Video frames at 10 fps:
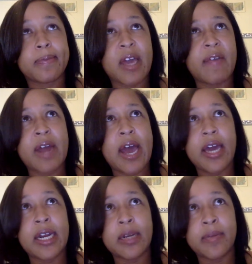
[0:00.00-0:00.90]
I've not
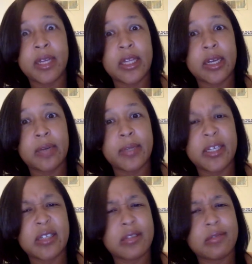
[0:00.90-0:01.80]
had any been
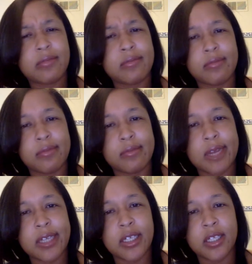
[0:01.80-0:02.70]
therapists.
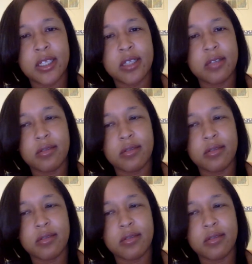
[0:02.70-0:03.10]
I just